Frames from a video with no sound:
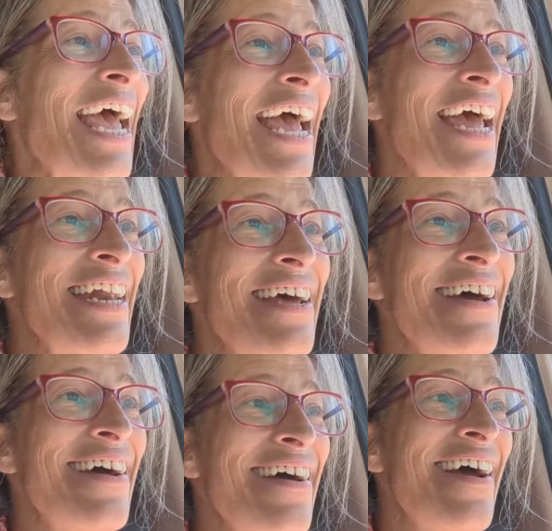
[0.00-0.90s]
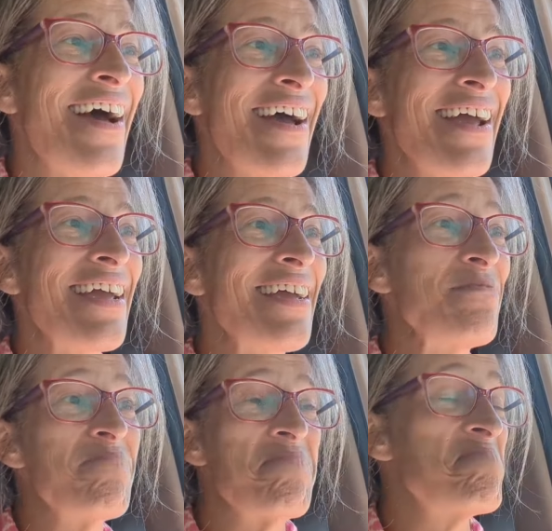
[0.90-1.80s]
And
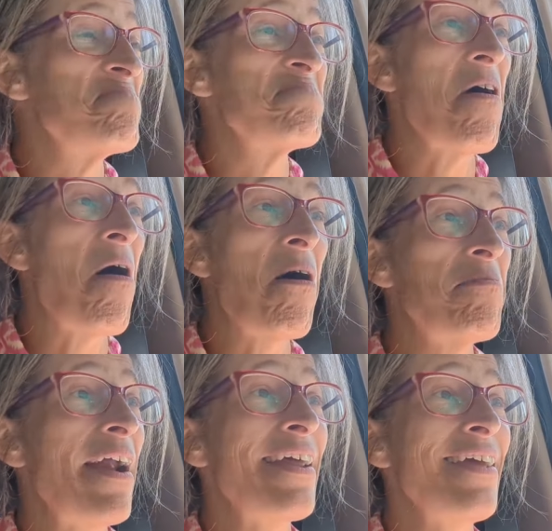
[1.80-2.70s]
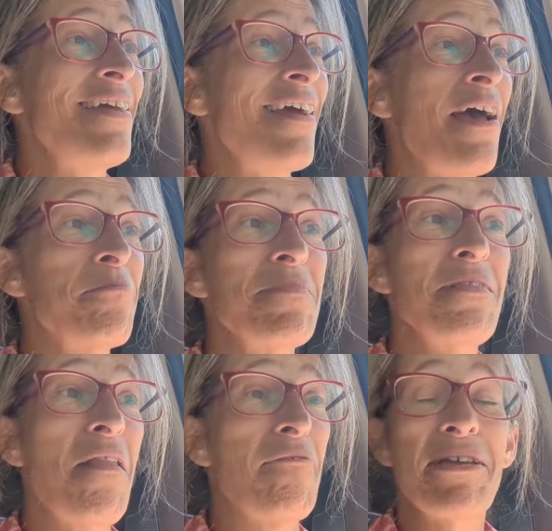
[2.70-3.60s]
I already am
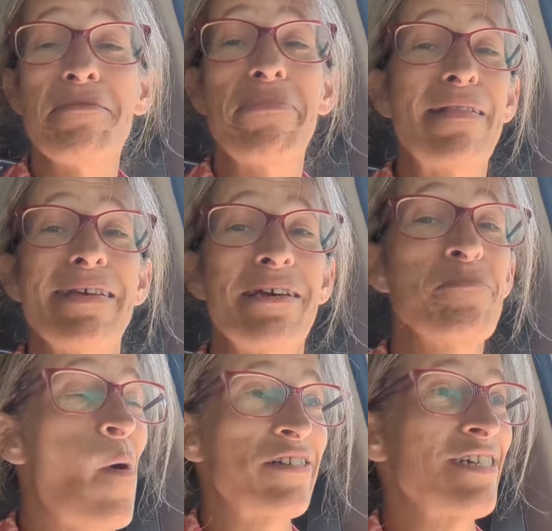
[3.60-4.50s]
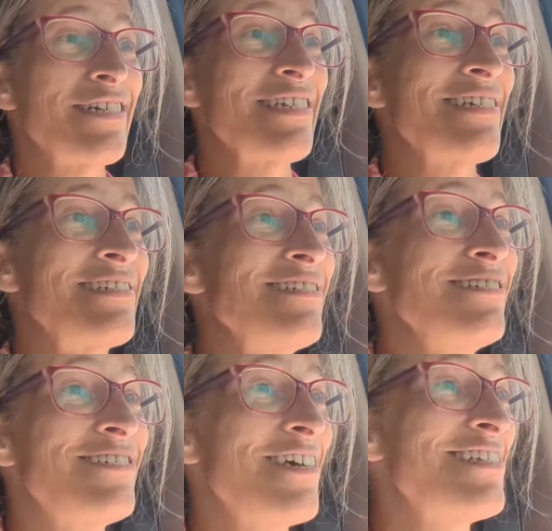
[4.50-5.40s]
loving Bellingham, Washington,
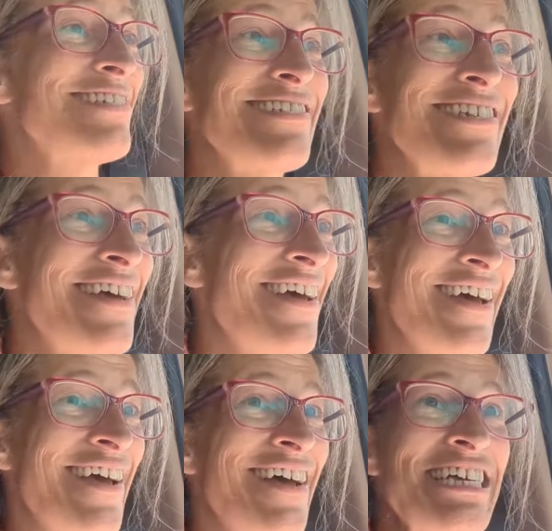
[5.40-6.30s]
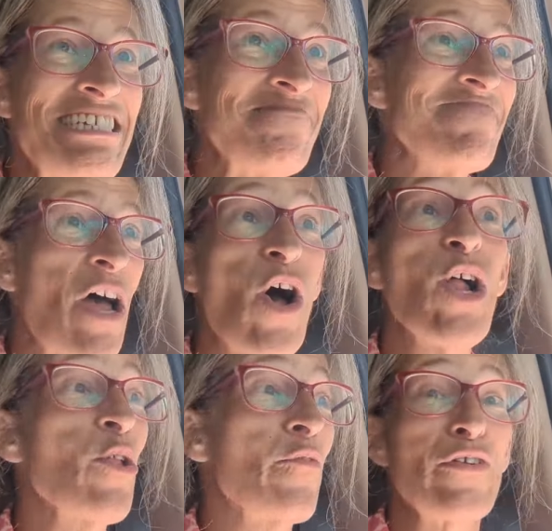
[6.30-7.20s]
just
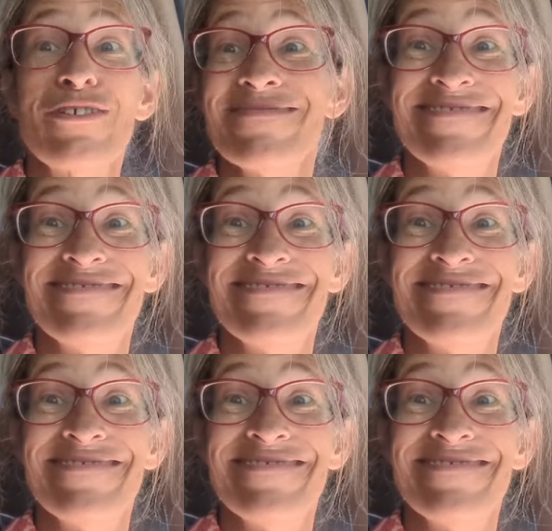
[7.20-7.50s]
all over.